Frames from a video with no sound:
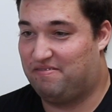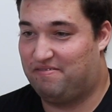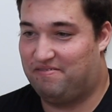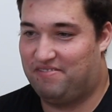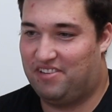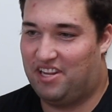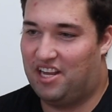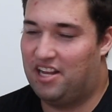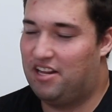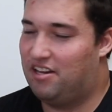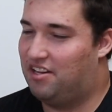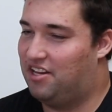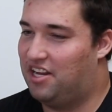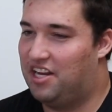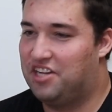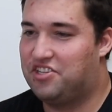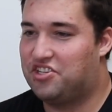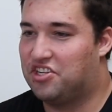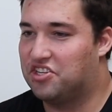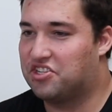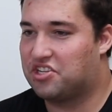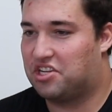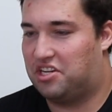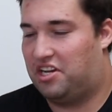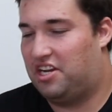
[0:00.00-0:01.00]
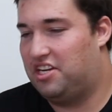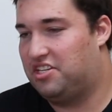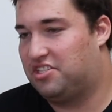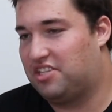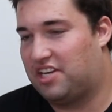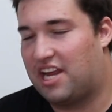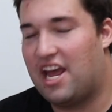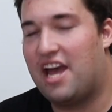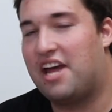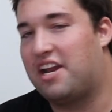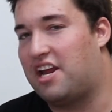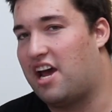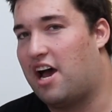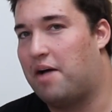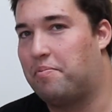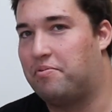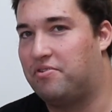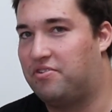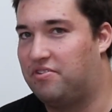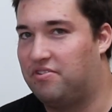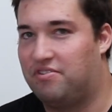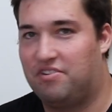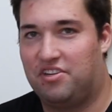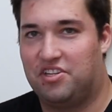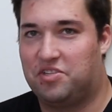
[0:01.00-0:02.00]
it can
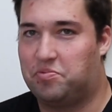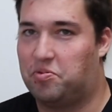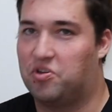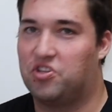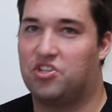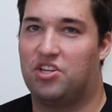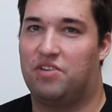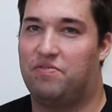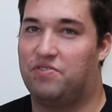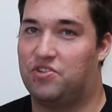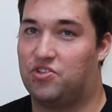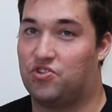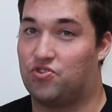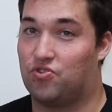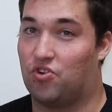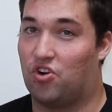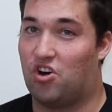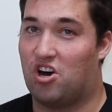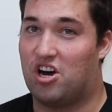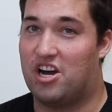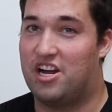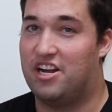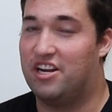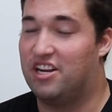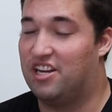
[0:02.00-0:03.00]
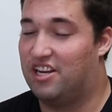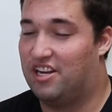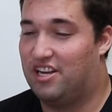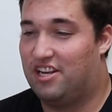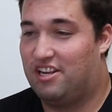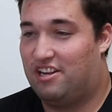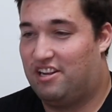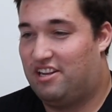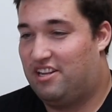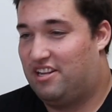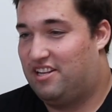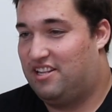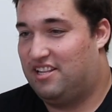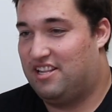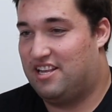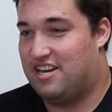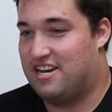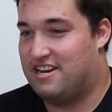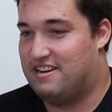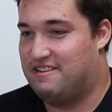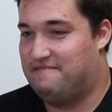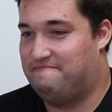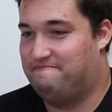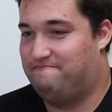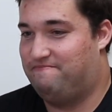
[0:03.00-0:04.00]
happen, especially if it's dry.
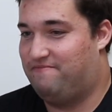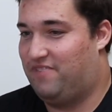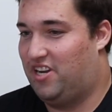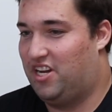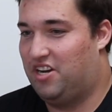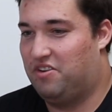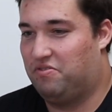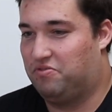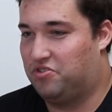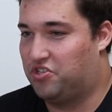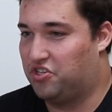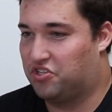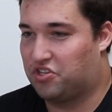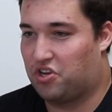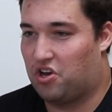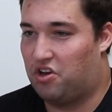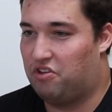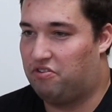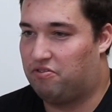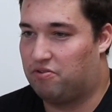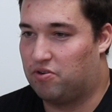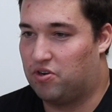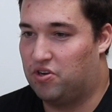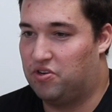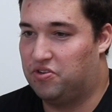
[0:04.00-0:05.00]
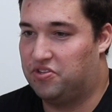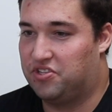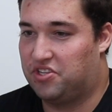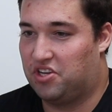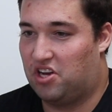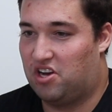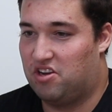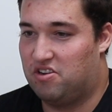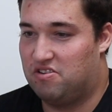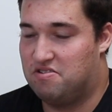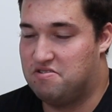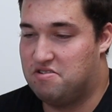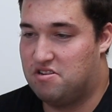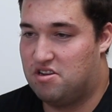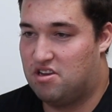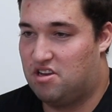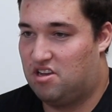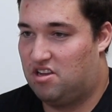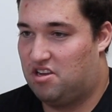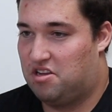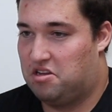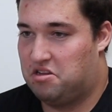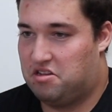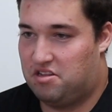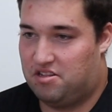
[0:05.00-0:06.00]
It'll just go through, so
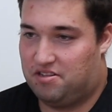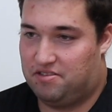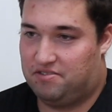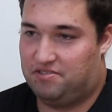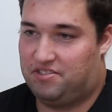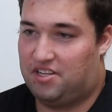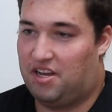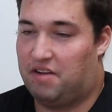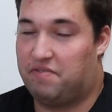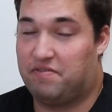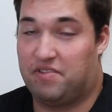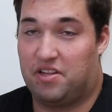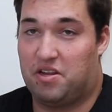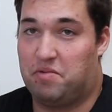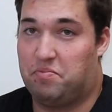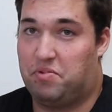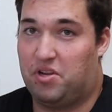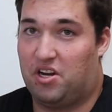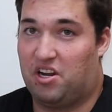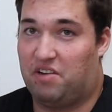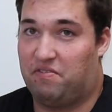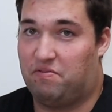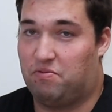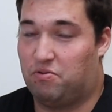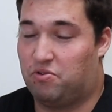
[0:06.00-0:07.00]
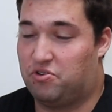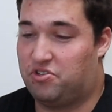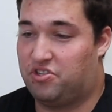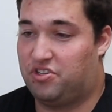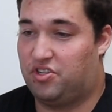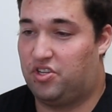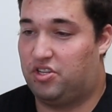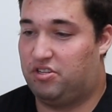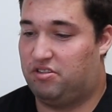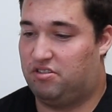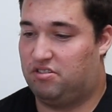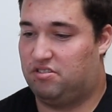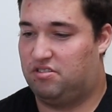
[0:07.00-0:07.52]
definitely a bit unfortunate.